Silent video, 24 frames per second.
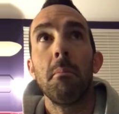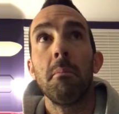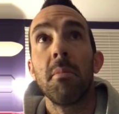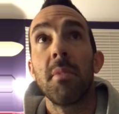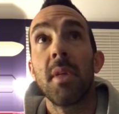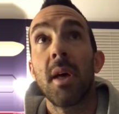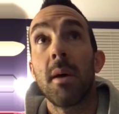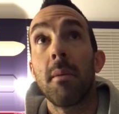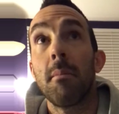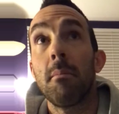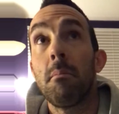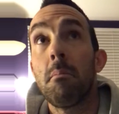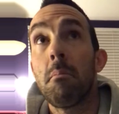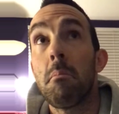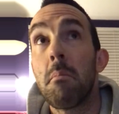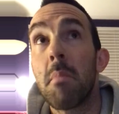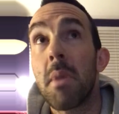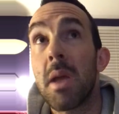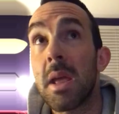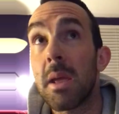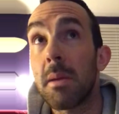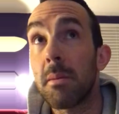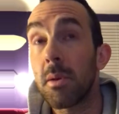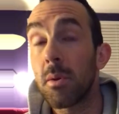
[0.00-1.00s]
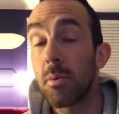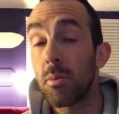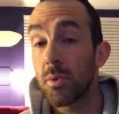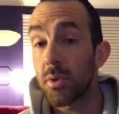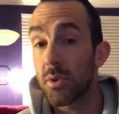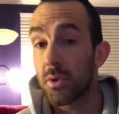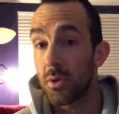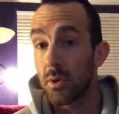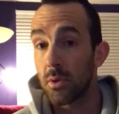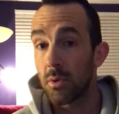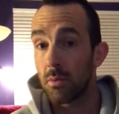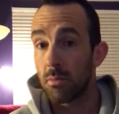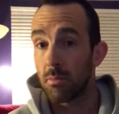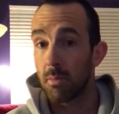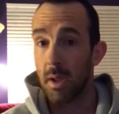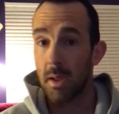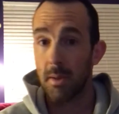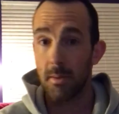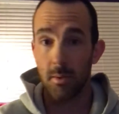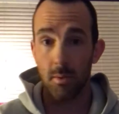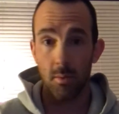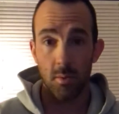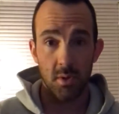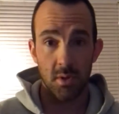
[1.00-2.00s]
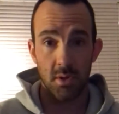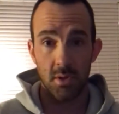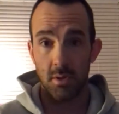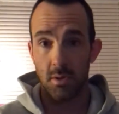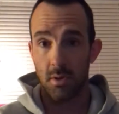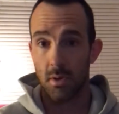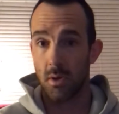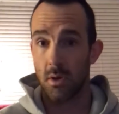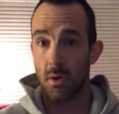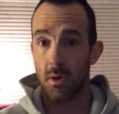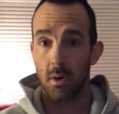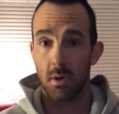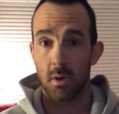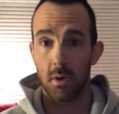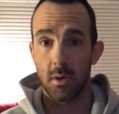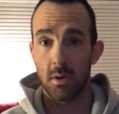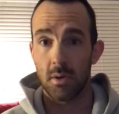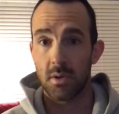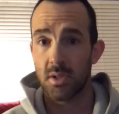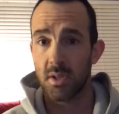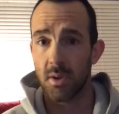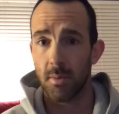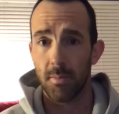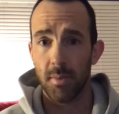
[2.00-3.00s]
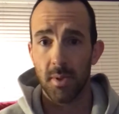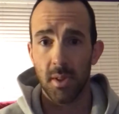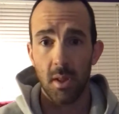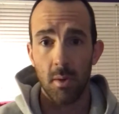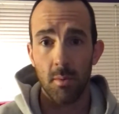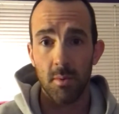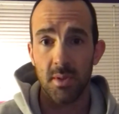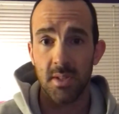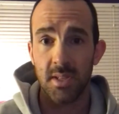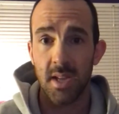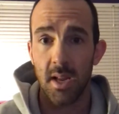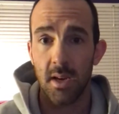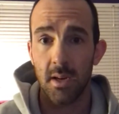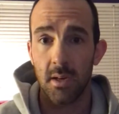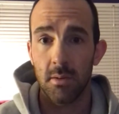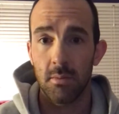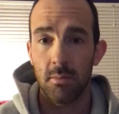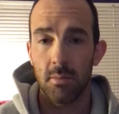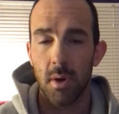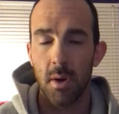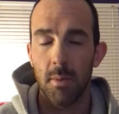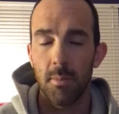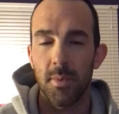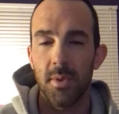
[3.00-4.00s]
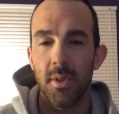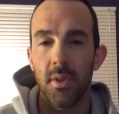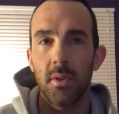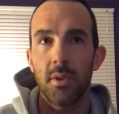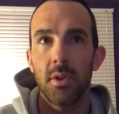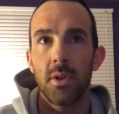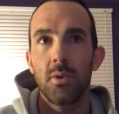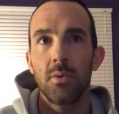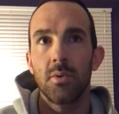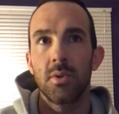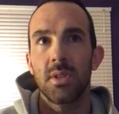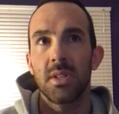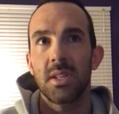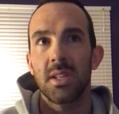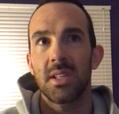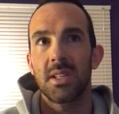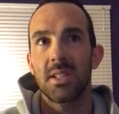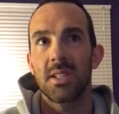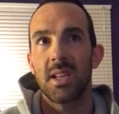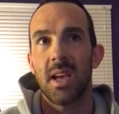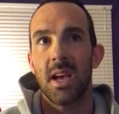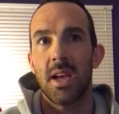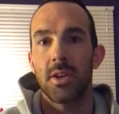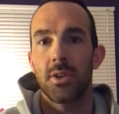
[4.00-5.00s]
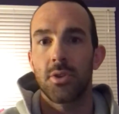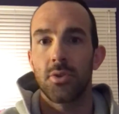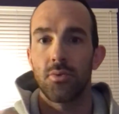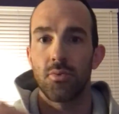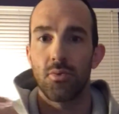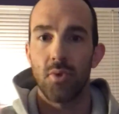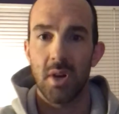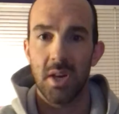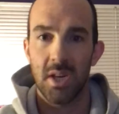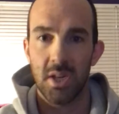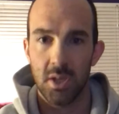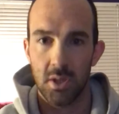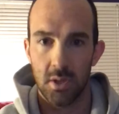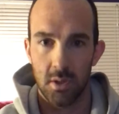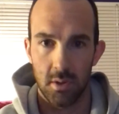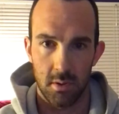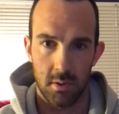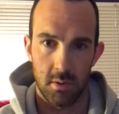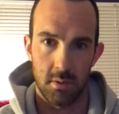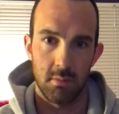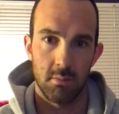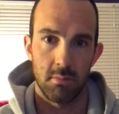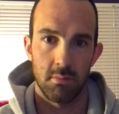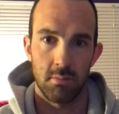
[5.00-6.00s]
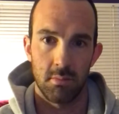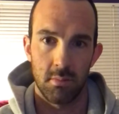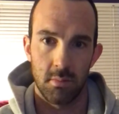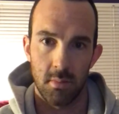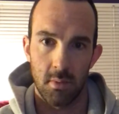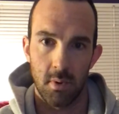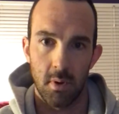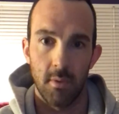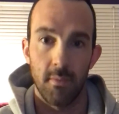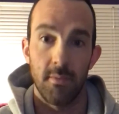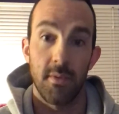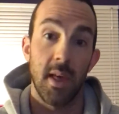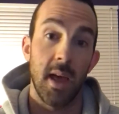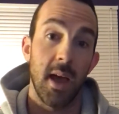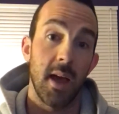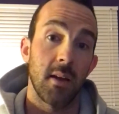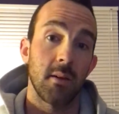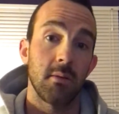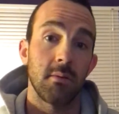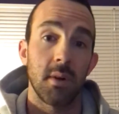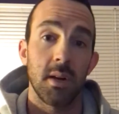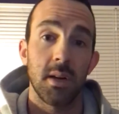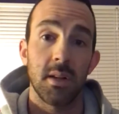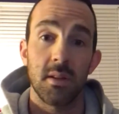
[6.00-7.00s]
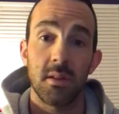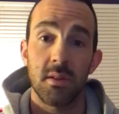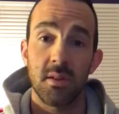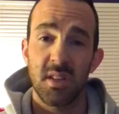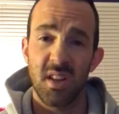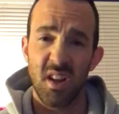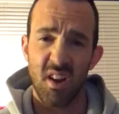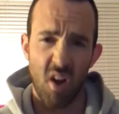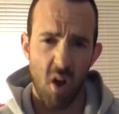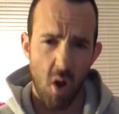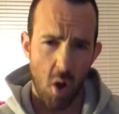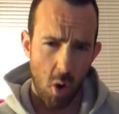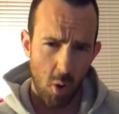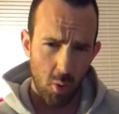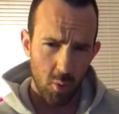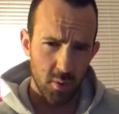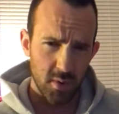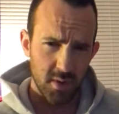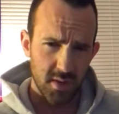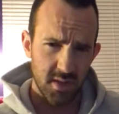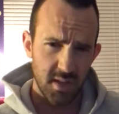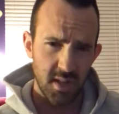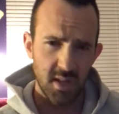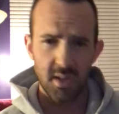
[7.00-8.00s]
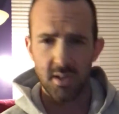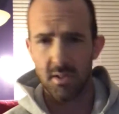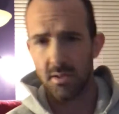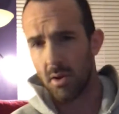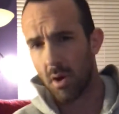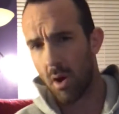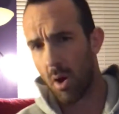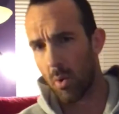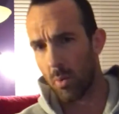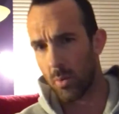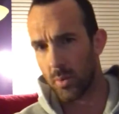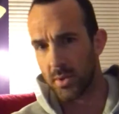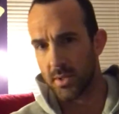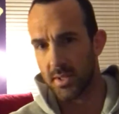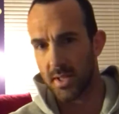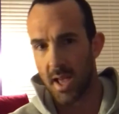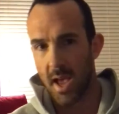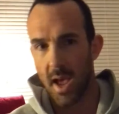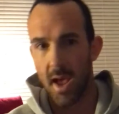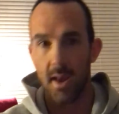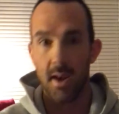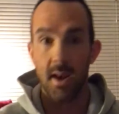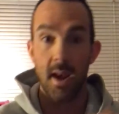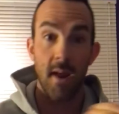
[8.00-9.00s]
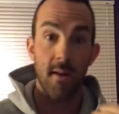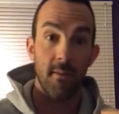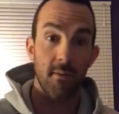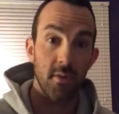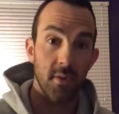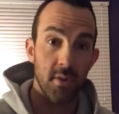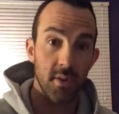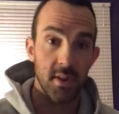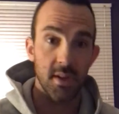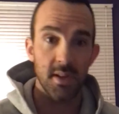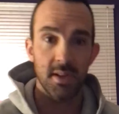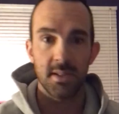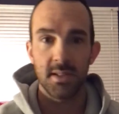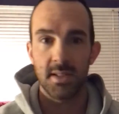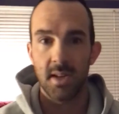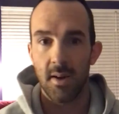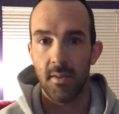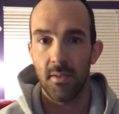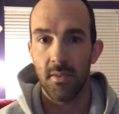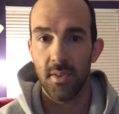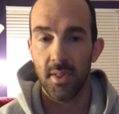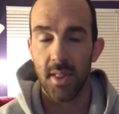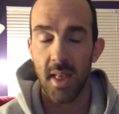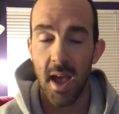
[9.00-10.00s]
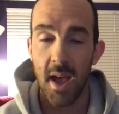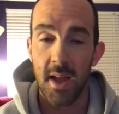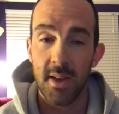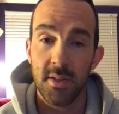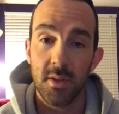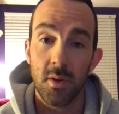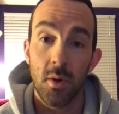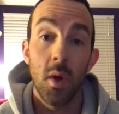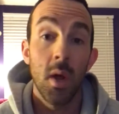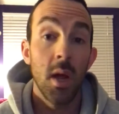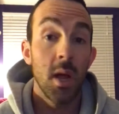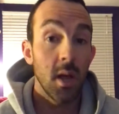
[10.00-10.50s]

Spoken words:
that maybe was true, maybe was something that was stated, right, but they'll use an exaggeration of that, right? They'll say always this, always that, never this, never that. So